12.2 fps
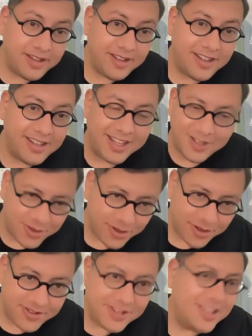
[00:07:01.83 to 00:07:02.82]

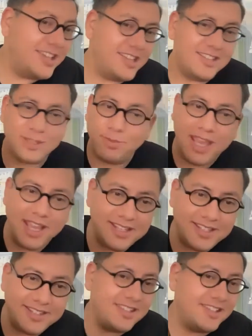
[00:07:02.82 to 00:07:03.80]
enjoys
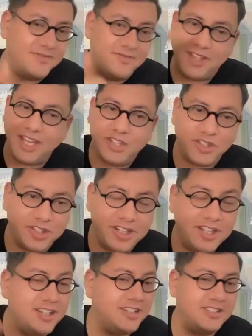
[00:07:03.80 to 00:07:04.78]
space
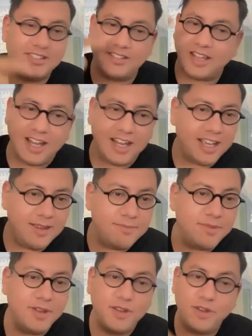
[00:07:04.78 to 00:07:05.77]
nature time
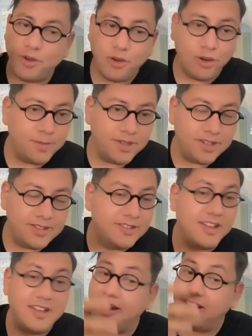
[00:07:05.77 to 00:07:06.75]
urban
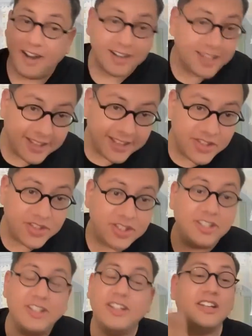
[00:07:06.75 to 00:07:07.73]

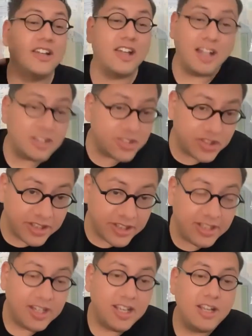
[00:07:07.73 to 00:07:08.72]
architecture
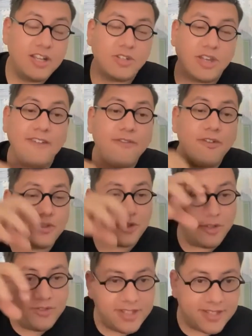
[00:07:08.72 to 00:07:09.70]
culture so I focus
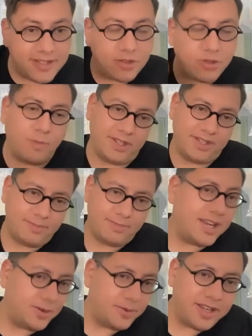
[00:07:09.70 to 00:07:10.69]
on these topics, by
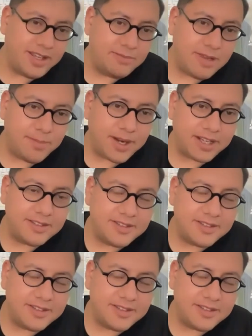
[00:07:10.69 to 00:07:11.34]
the way, in my practice.